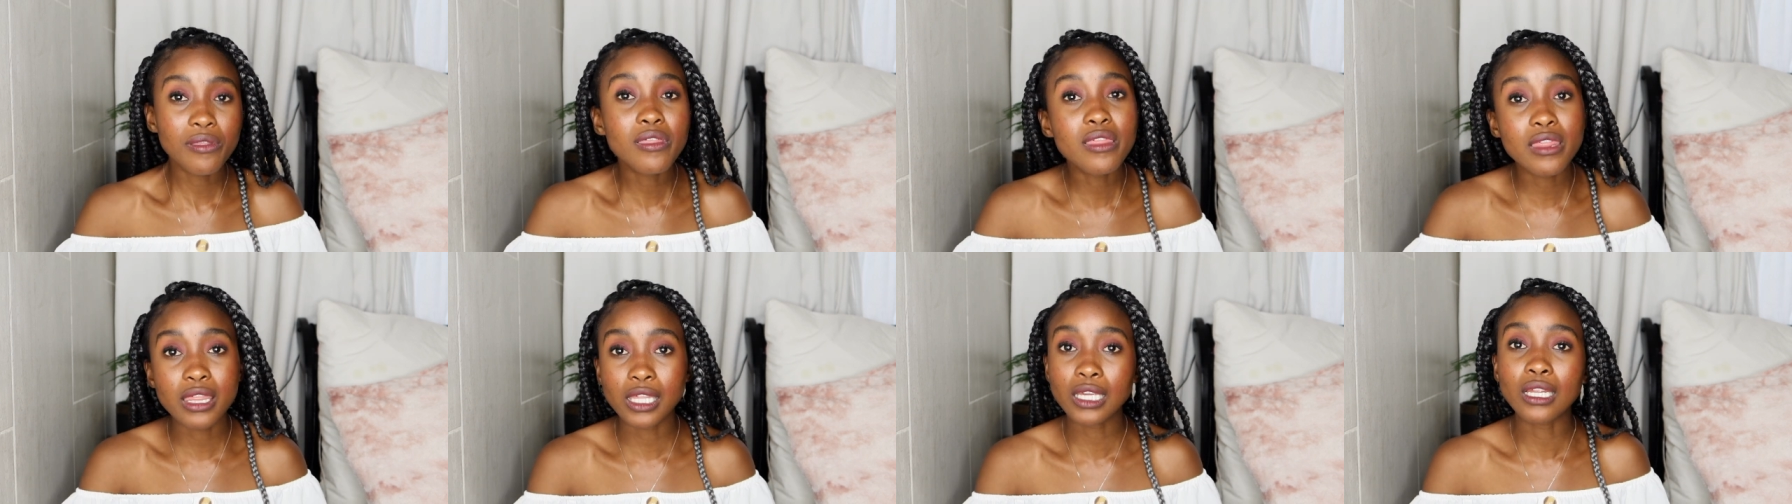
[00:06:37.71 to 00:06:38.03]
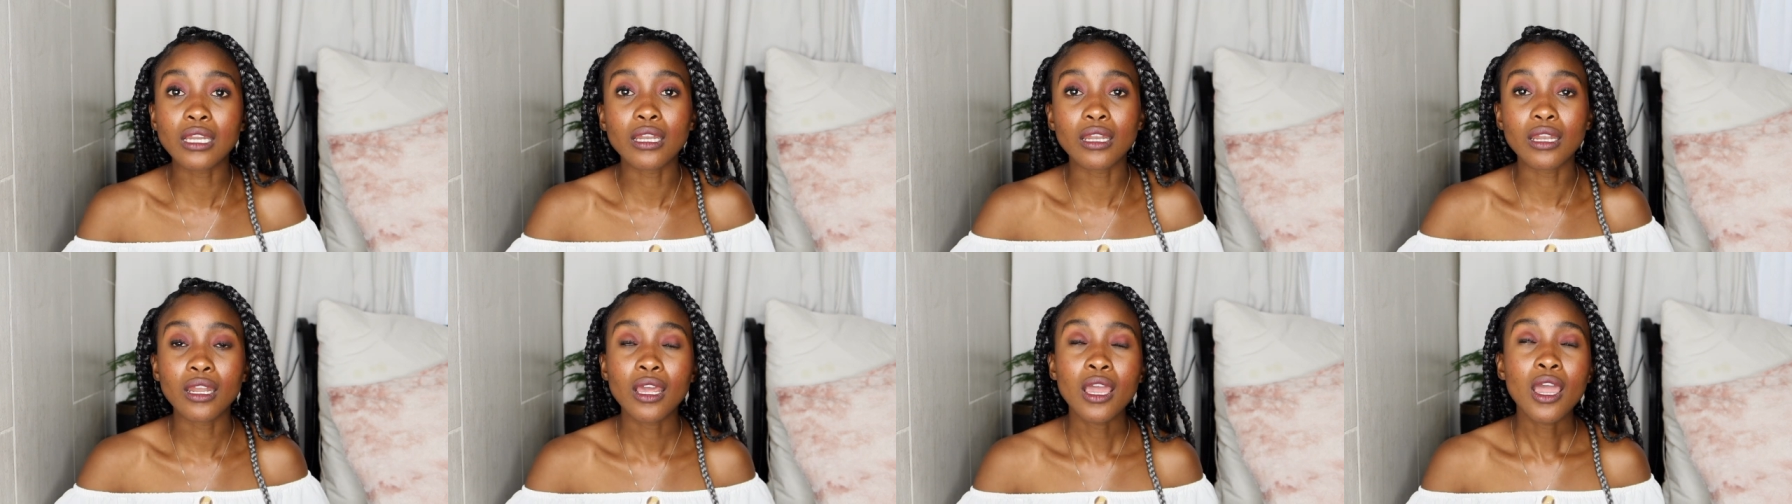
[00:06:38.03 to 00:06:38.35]

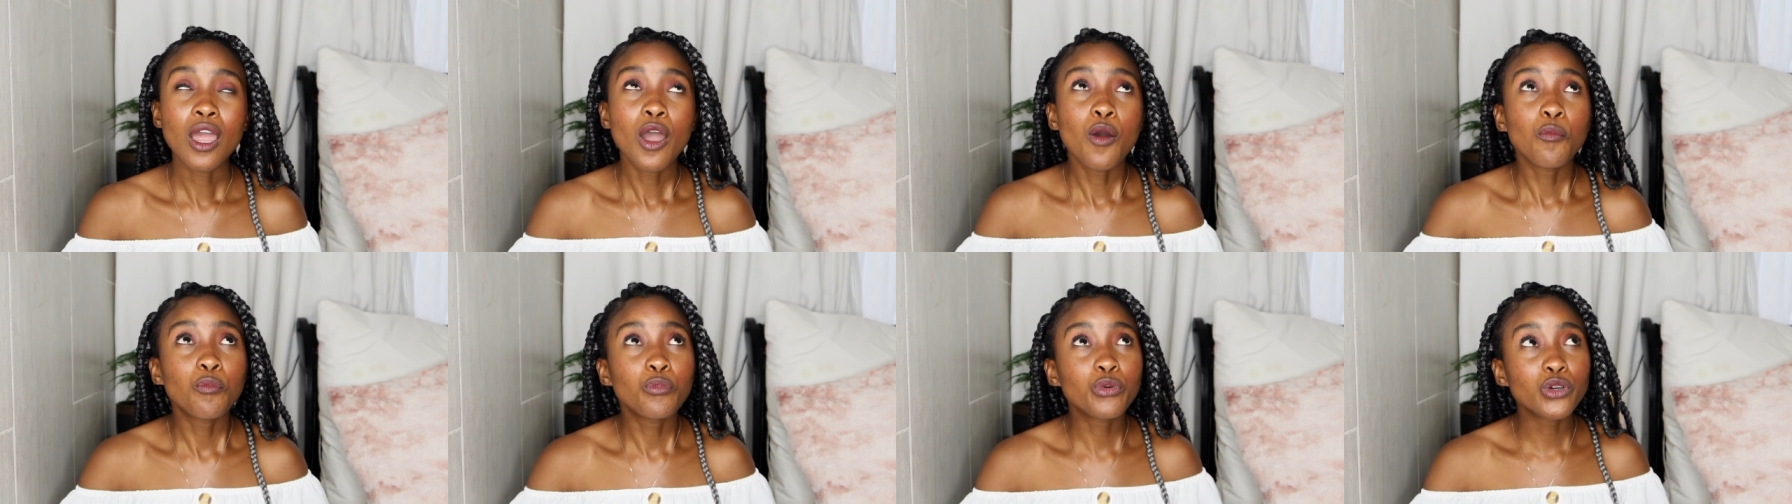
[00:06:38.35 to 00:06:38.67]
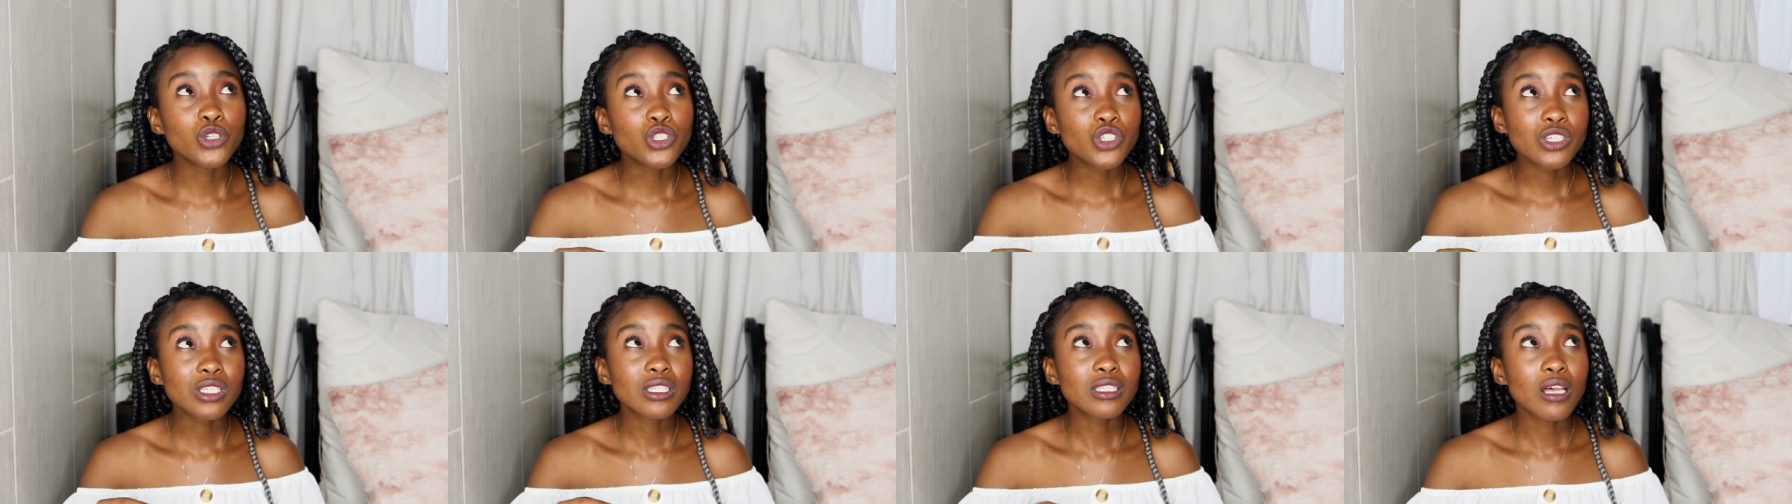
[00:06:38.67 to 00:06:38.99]
thin,
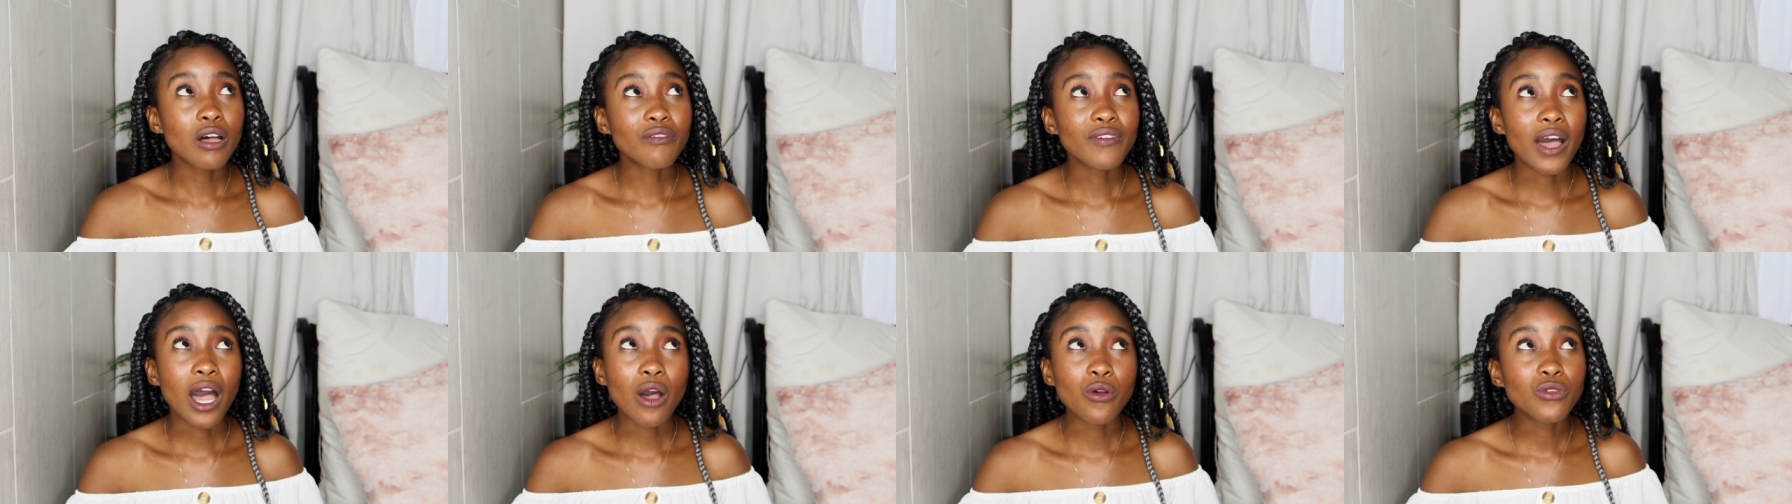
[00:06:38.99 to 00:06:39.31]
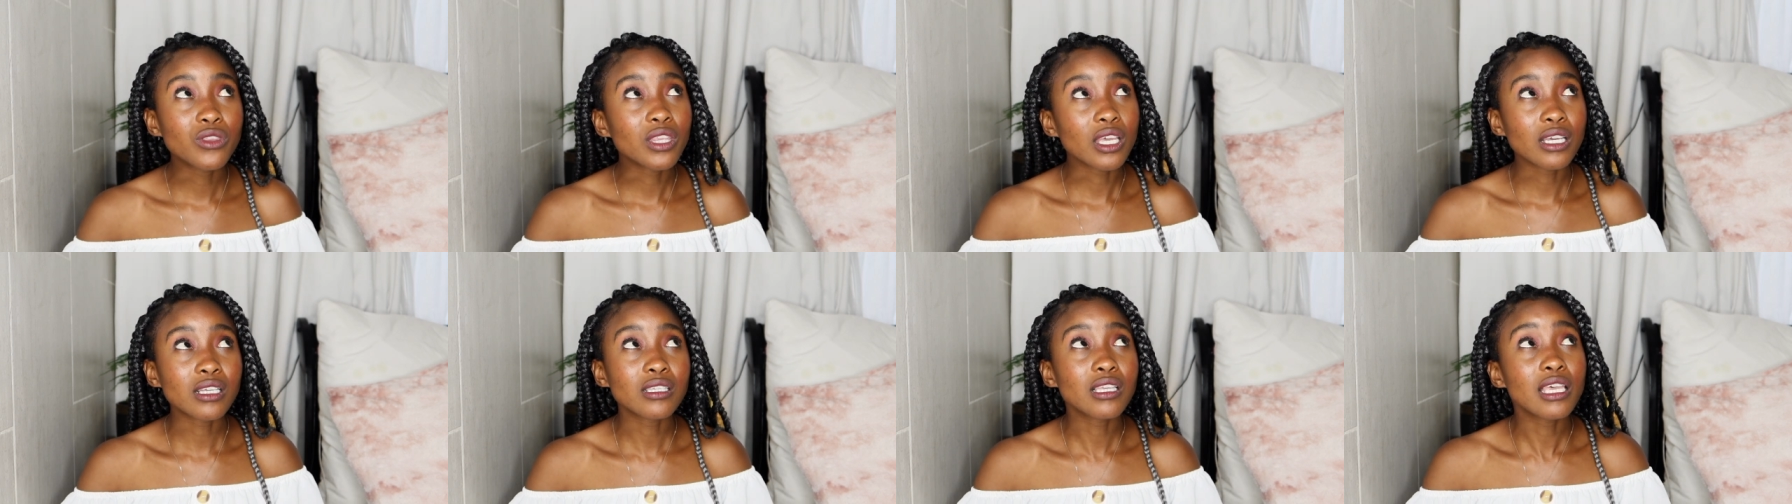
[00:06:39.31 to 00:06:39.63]
put yourself out
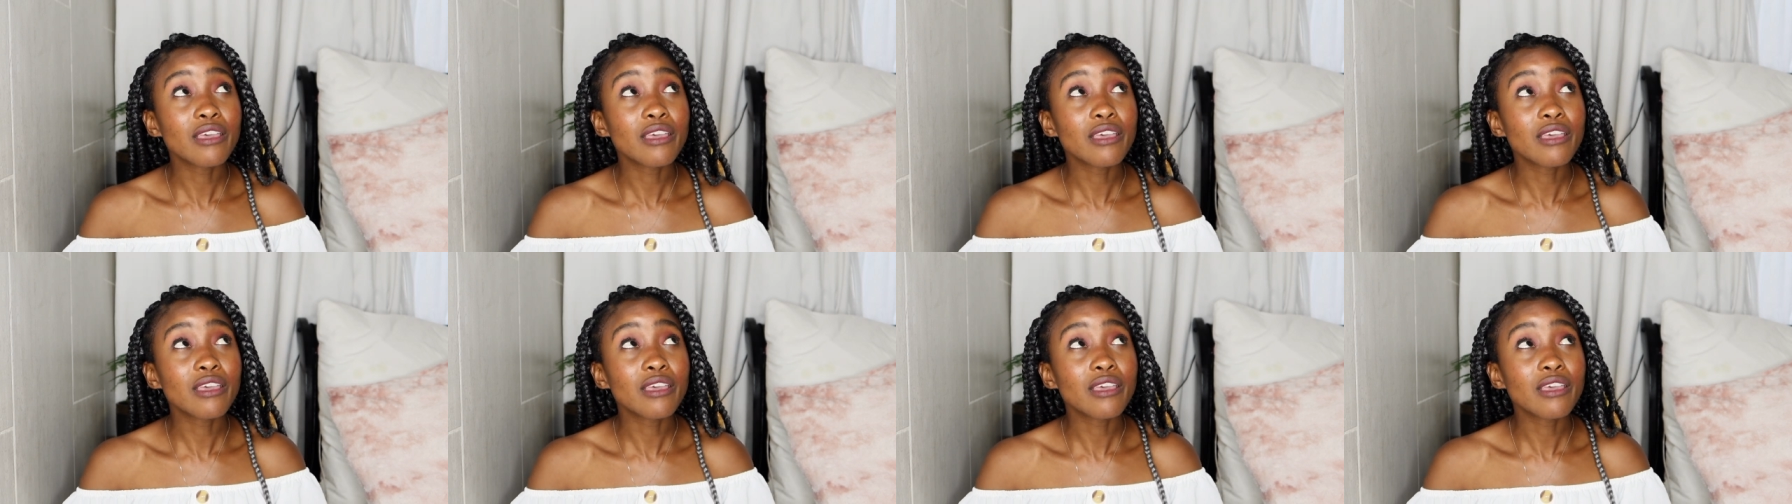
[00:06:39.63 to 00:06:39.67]
there.